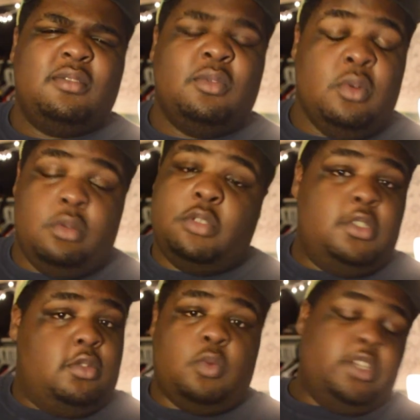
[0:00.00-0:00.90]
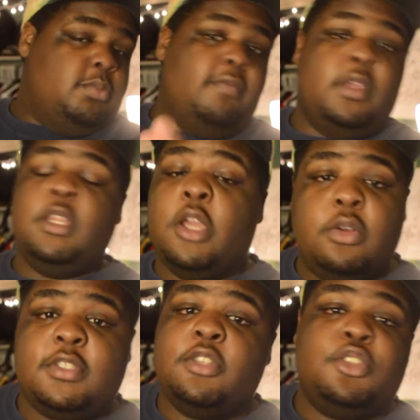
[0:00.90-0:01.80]
Or just watch my
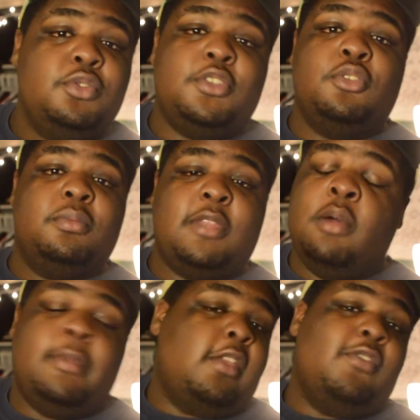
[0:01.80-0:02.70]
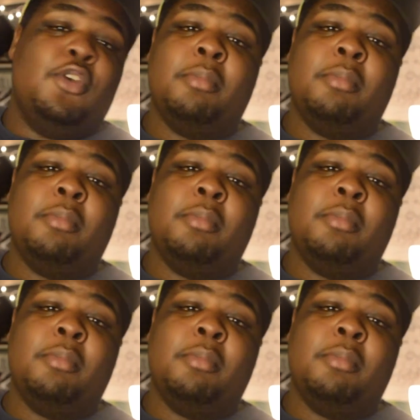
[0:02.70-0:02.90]
videos on YouTube. That'll make you feel